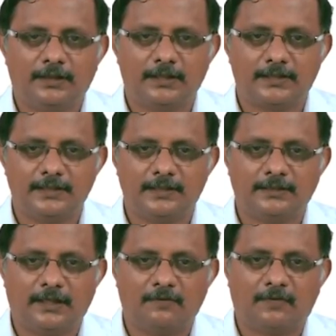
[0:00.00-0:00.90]
see
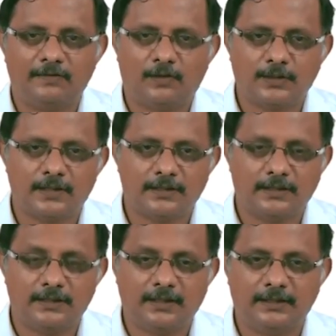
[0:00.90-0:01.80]
that there are 5 horses
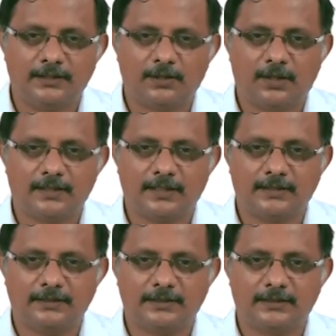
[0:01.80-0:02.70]
in it, and each horse
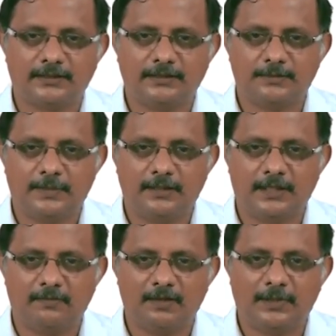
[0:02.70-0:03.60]
is
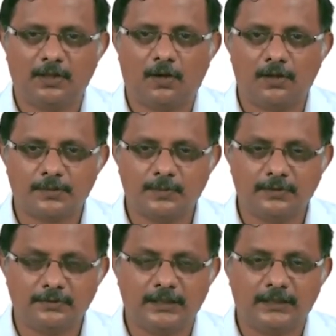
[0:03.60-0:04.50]
being driven by a
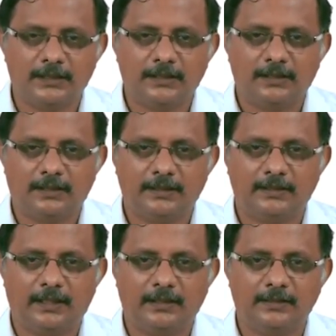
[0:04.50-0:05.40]
horseman,
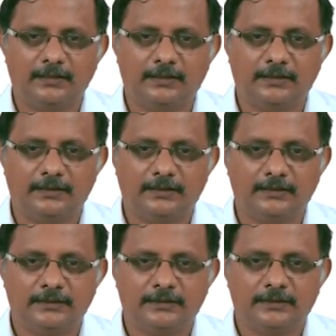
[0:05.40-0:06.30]
right, and
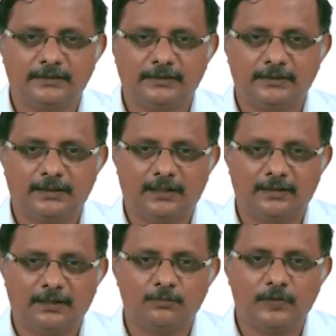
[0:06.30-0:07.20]
they are
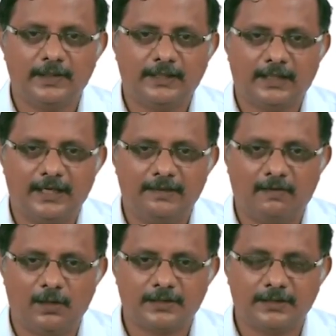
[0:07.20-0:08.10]
like moving at a high
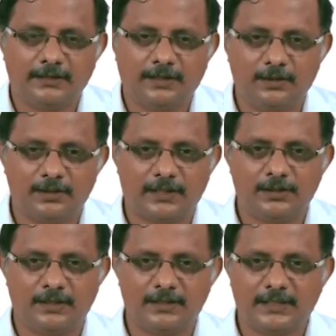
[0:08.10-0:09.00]
velocity, and
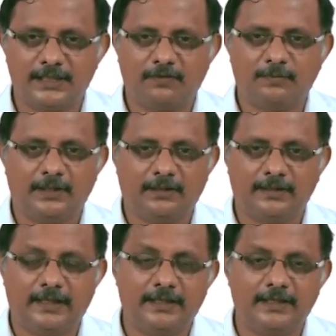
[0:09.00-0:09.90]
as you can see from their
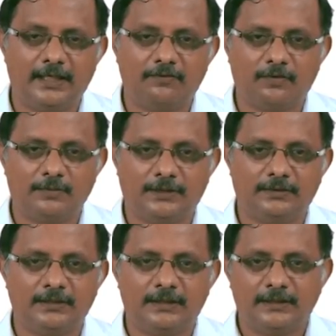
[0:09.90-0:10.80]
gait and from
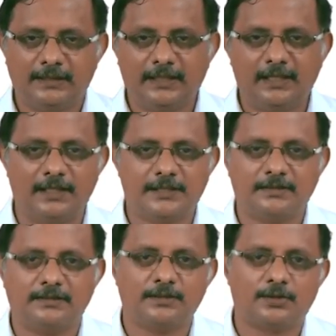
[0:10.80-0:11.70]
the
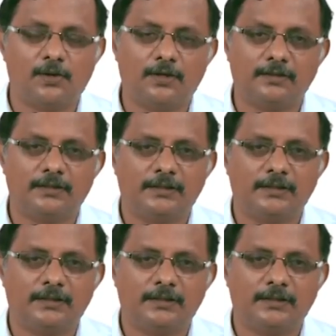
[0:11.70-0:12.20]
inclination and so on.